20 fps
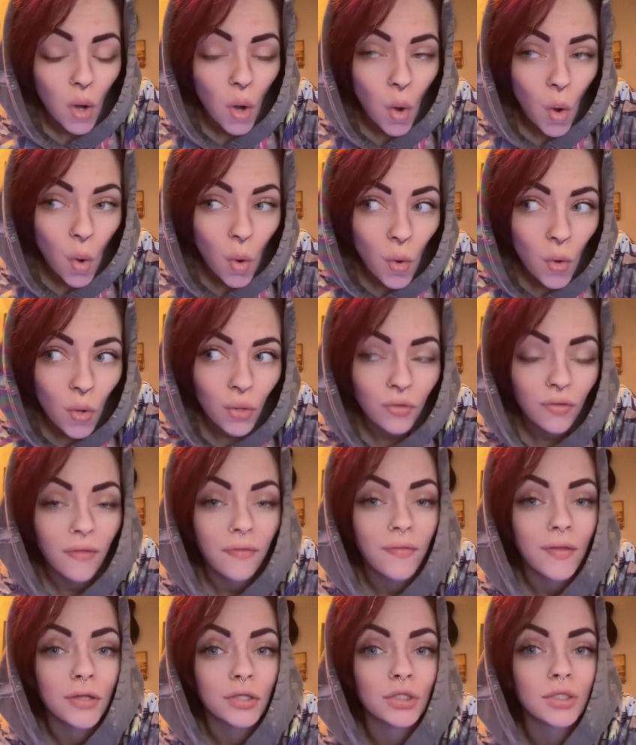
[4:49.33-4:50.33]
or that
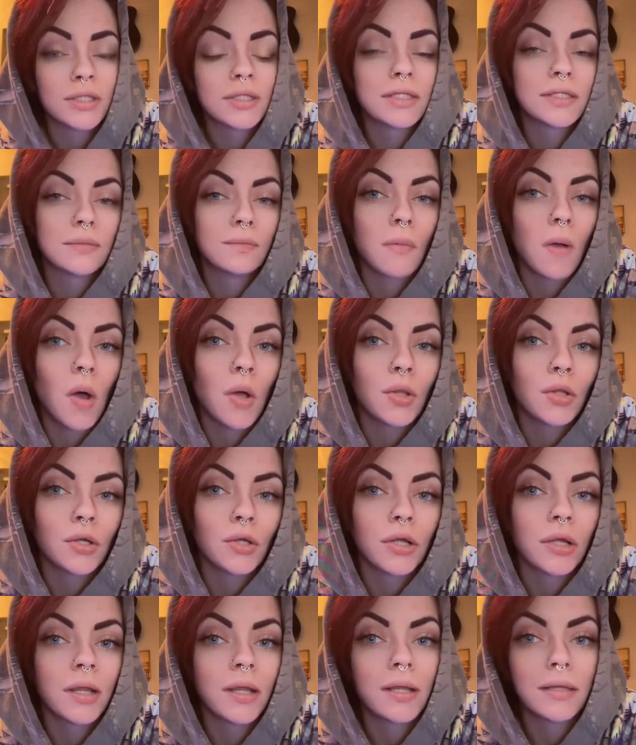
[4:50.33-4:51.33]
they're just
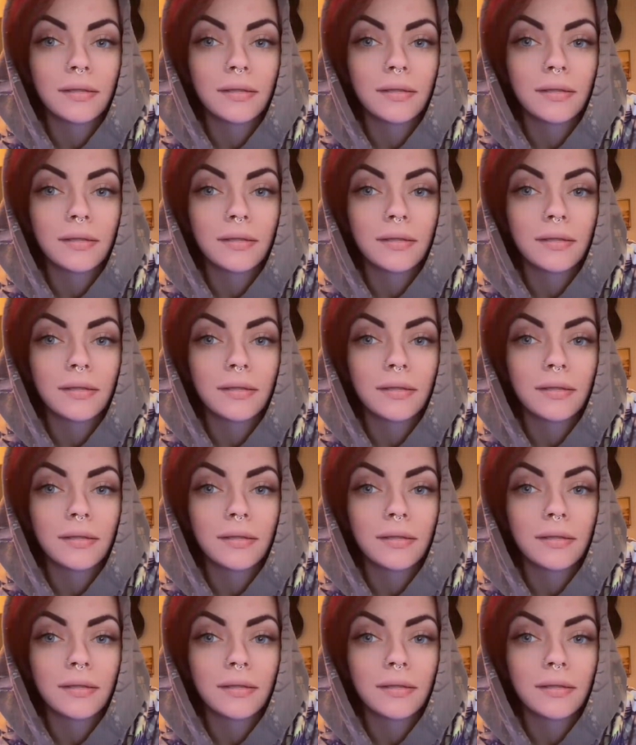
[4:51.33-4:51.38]
smaller,